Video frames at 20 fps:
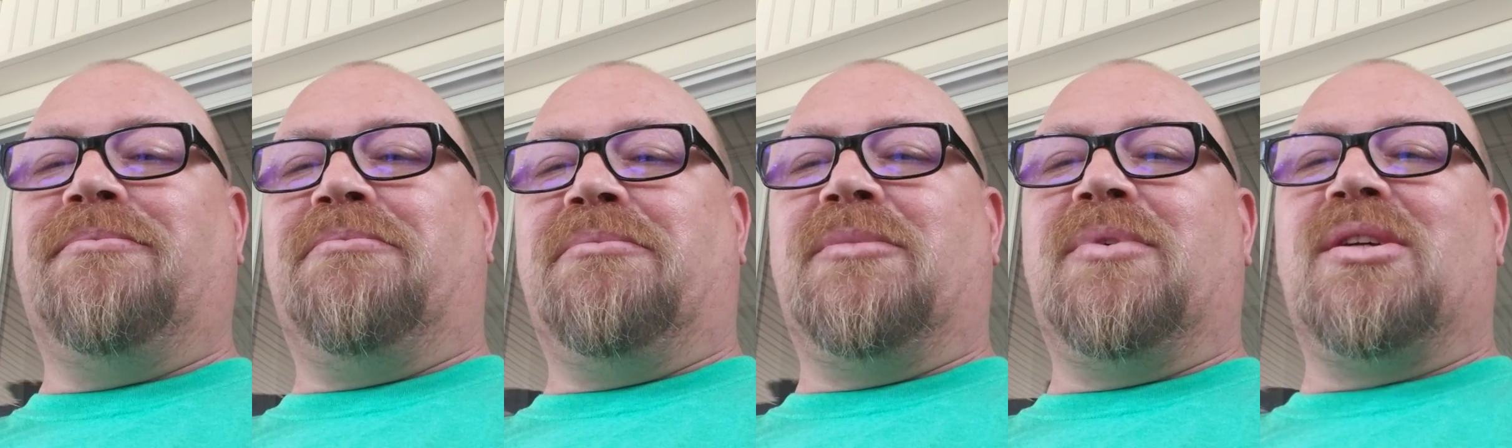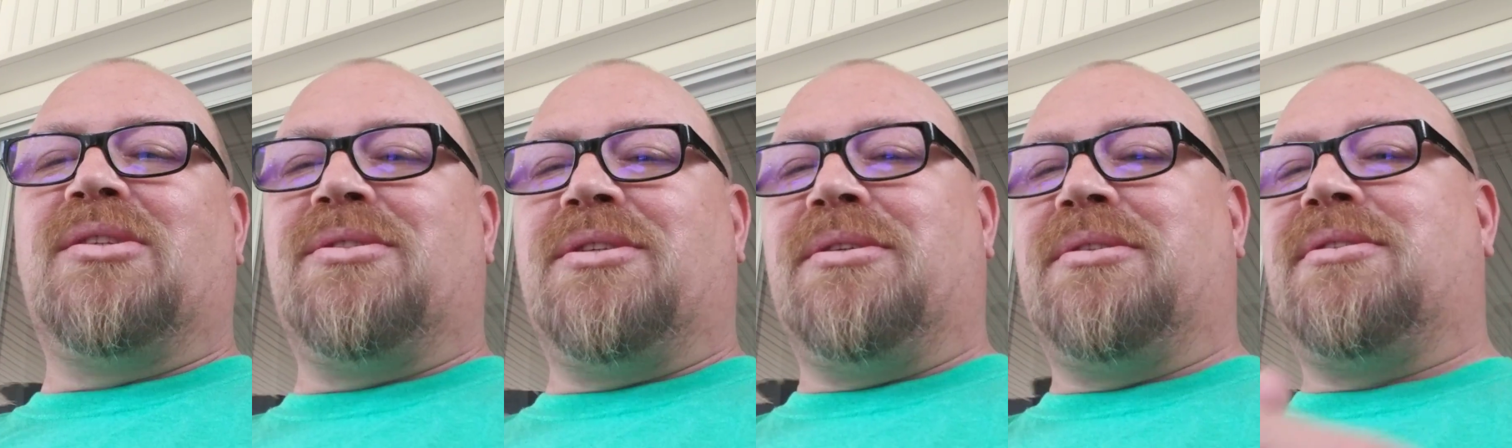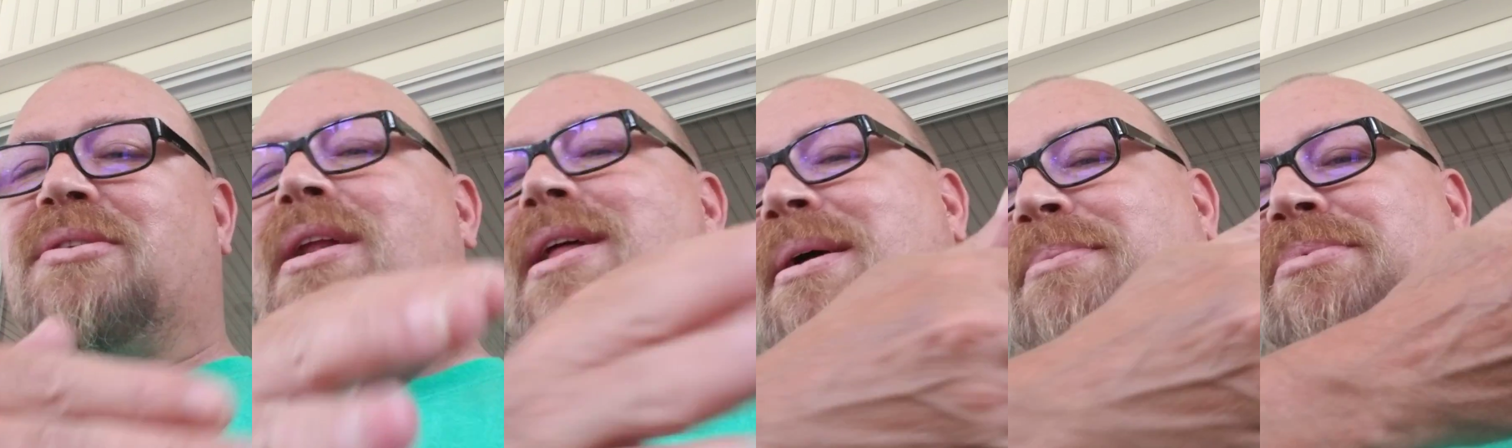Let's just
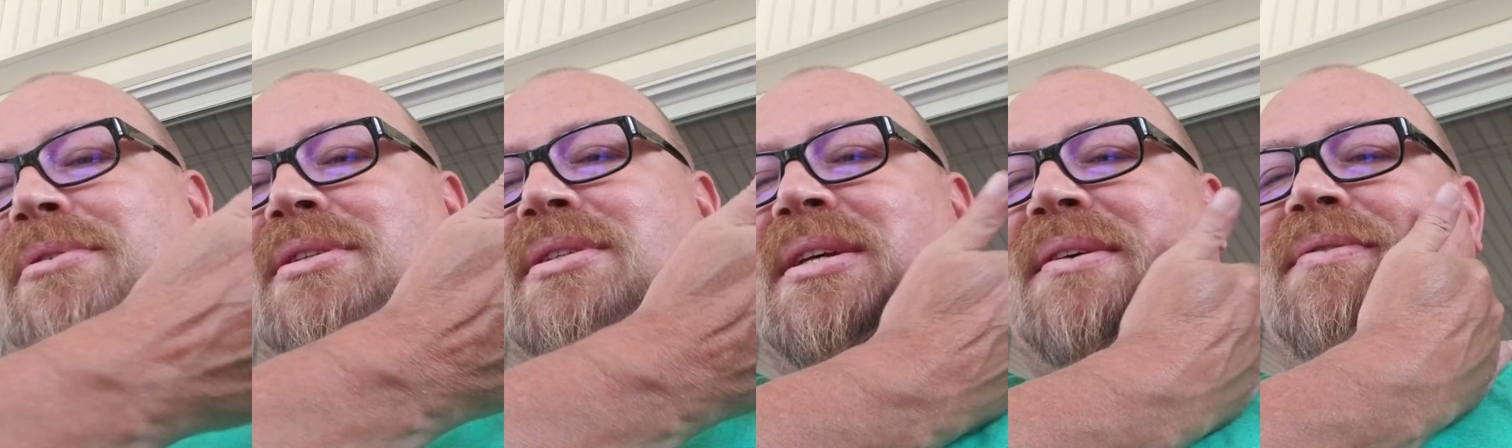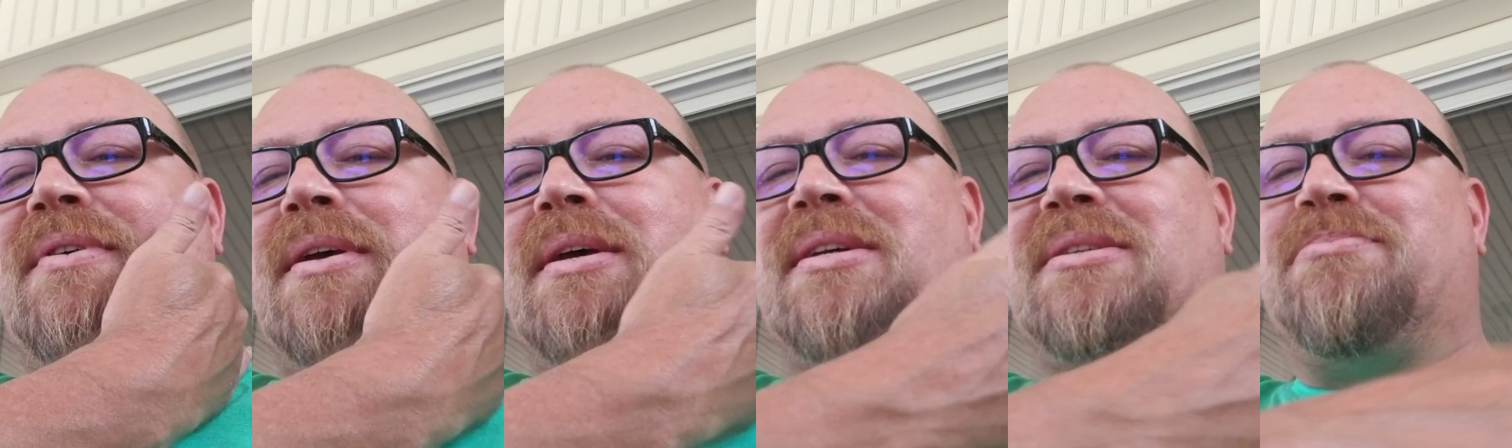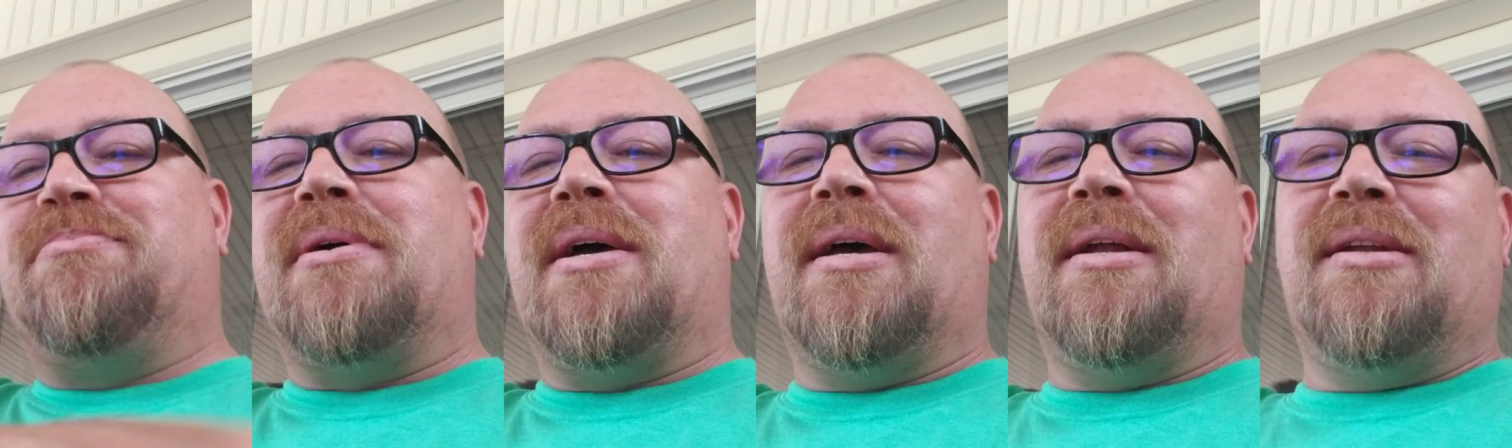slap a
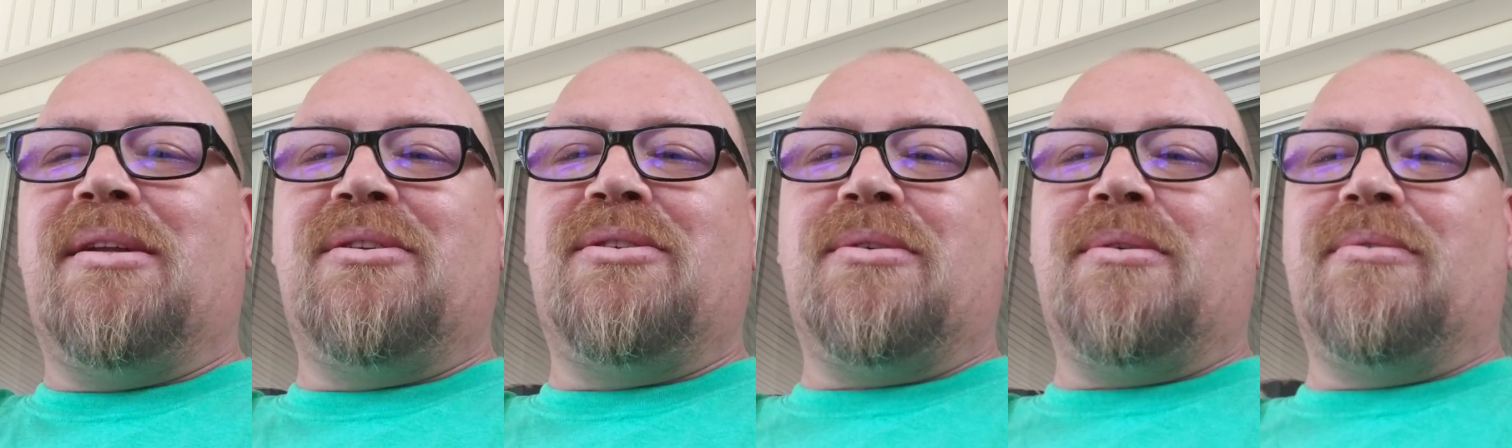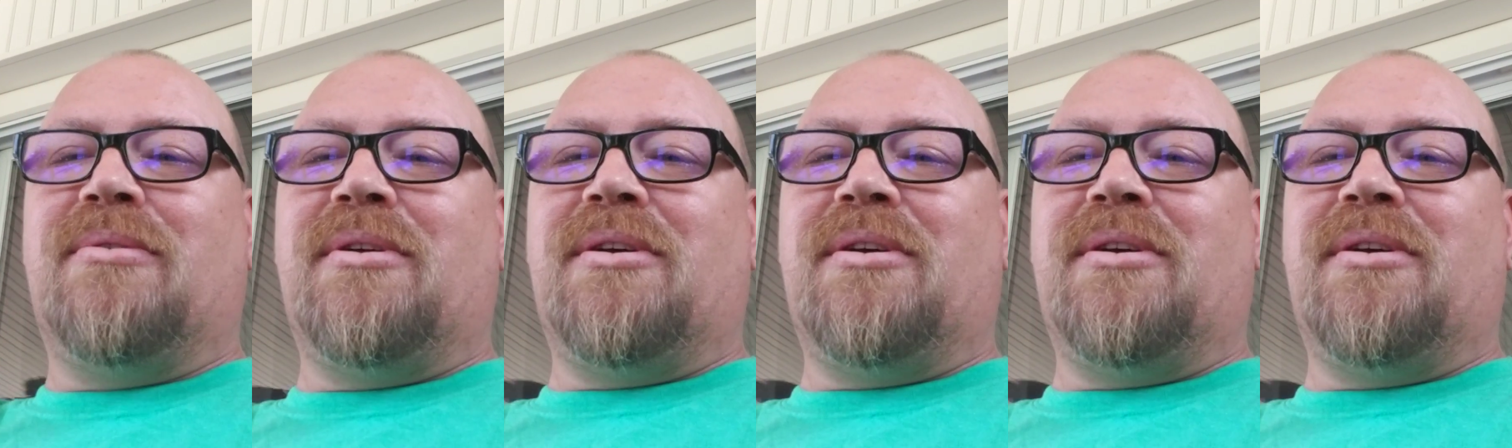CVS bandage on